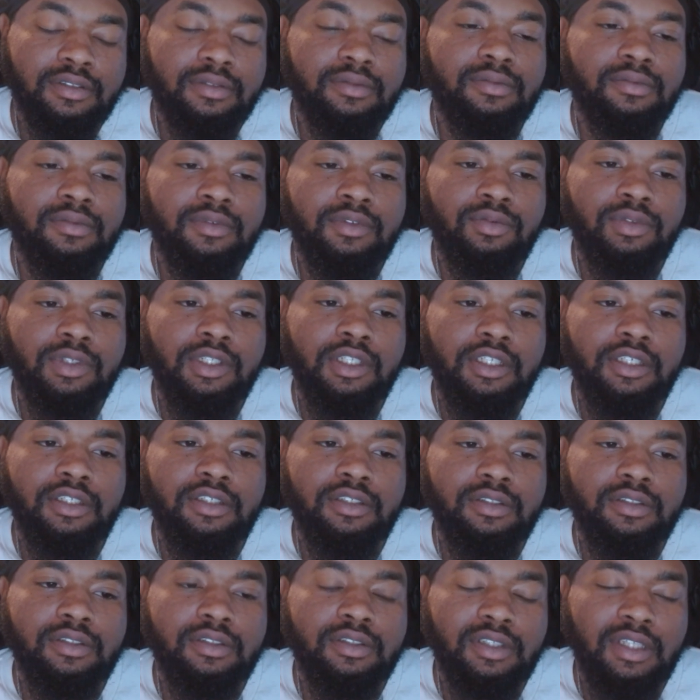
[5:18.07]
We really
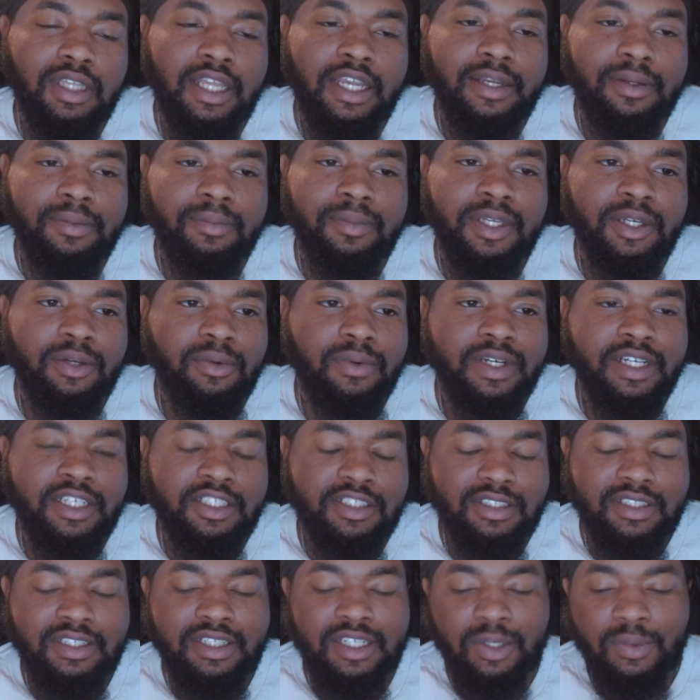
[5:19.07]
like
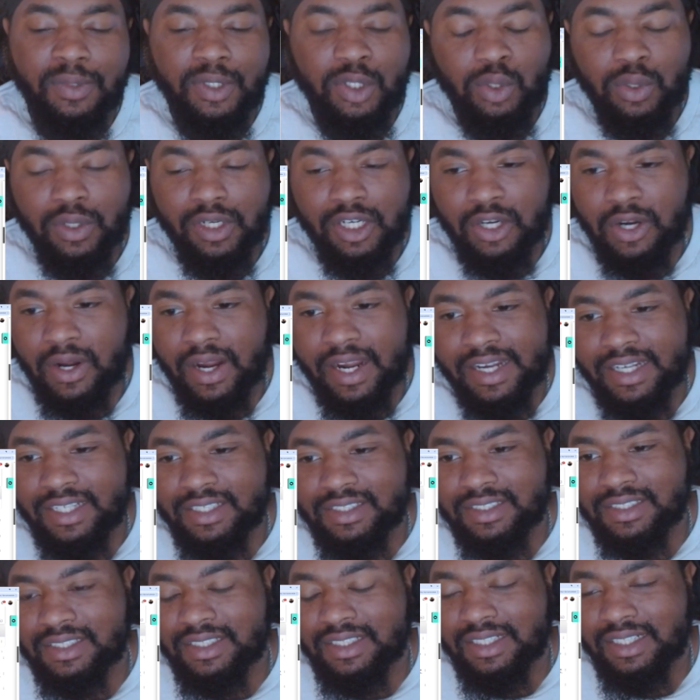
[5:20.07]
Midwest cuz we going
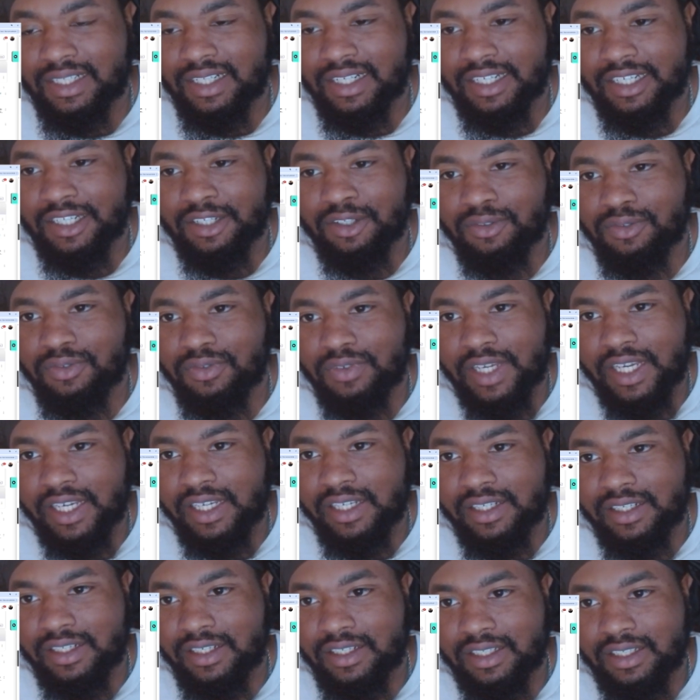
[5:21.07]
crazy cuz I ain't gonna fake
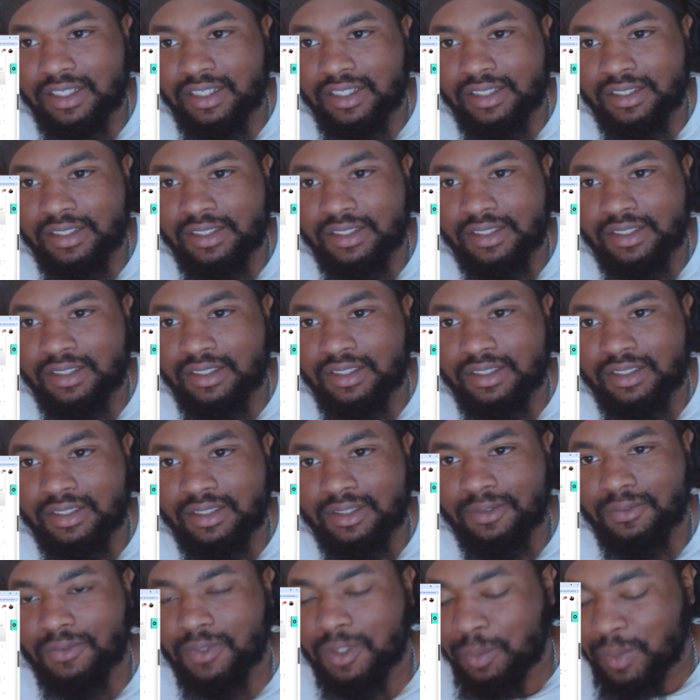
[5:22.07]
it cuz
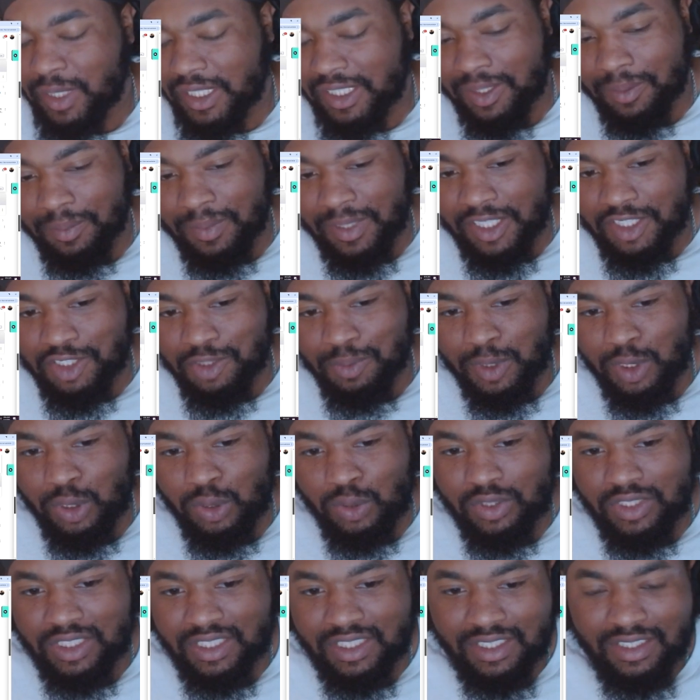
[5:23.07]
we make the best
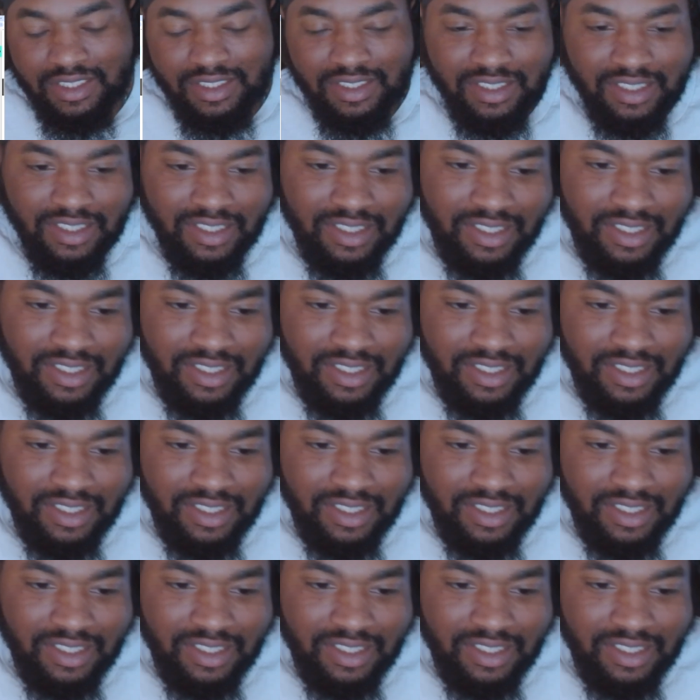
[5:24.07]
music cuz